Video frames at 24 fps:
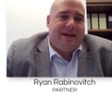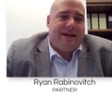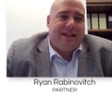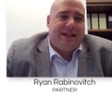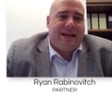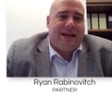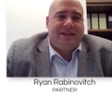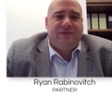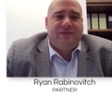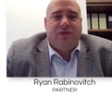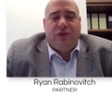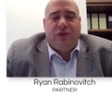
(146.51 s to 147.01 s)

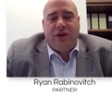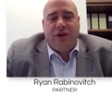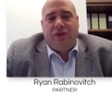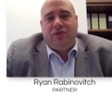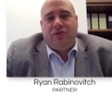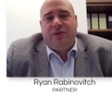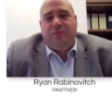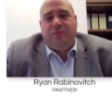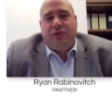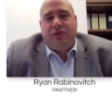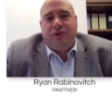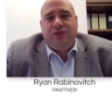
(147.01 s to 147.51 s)
class
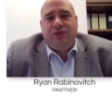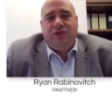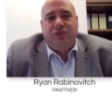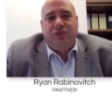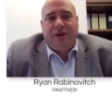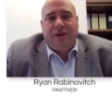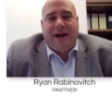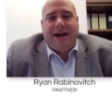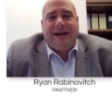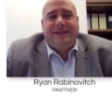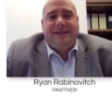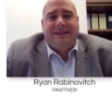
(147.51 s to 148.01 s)

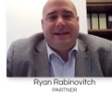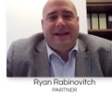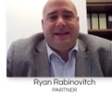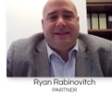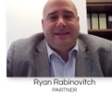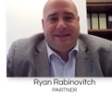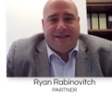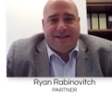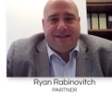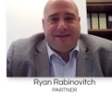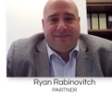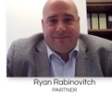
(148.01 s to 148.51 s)
43.2
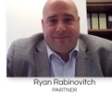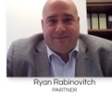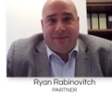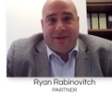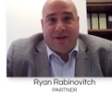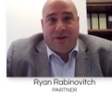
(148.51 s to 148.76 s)
assets,